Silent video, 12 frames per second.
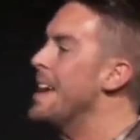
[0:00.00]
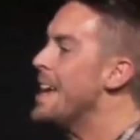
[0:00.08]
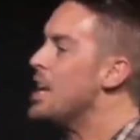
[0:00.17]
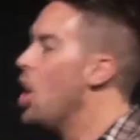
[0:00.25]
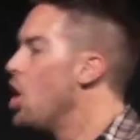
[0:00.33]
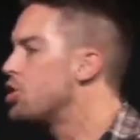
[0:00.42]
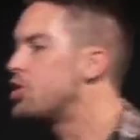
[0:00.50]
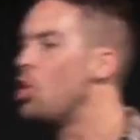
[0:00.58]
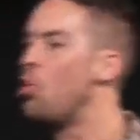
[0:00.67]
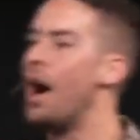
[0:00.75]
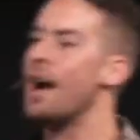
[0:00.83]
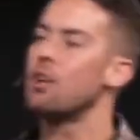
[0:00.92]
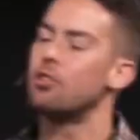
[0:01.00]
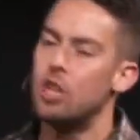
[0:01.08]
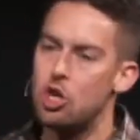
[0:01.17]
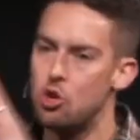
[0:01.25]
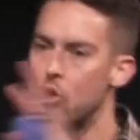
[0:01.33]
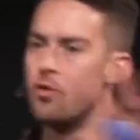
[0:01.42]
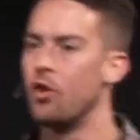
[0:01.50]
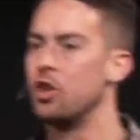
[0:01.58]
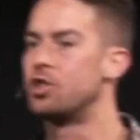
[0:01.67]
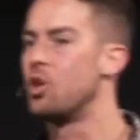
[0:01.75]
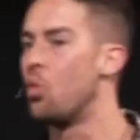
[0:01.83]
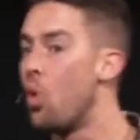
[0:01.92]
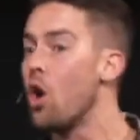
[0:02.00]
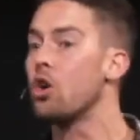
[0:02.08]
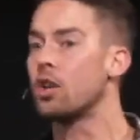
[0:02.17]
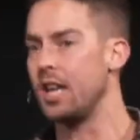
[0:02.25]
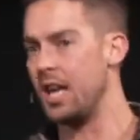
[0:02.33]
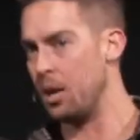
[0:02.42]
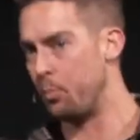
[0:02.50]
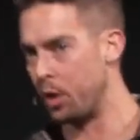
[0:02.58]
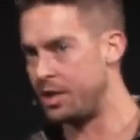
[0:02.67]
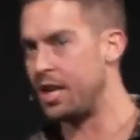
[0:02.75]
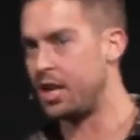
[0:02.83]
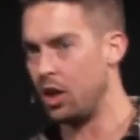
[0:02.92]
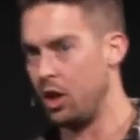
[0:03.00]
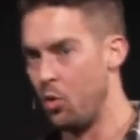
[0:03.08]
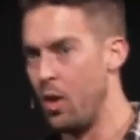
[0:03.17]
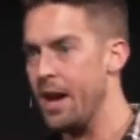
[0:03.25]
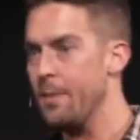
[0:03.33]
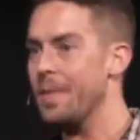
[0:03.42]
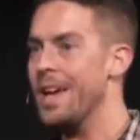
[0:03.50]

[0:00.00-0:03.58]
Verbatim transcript: He also wired the universe to work in a particular way.